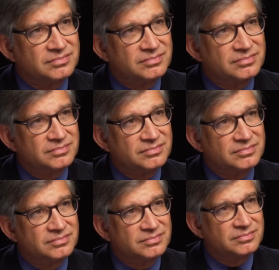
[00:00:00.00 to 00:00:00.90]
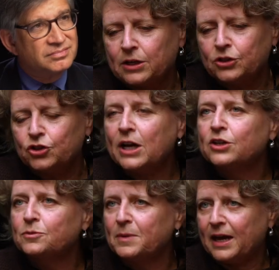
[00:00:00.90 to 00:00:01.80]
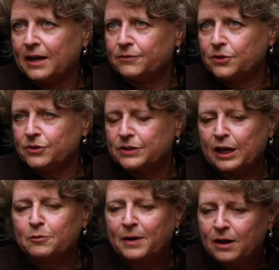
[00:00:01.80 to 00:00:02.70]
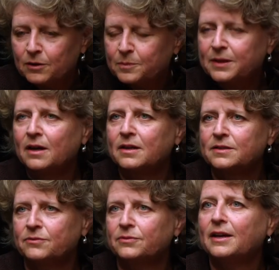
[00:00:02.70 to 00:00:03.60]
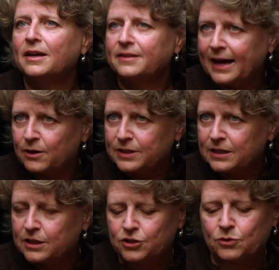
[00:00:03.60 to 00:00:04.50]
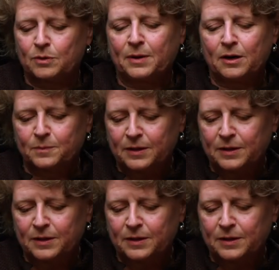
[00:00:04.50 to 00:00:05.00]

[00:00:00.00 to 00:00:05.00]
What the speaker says: are seeing changed behaviors in part because of the housing issue, in part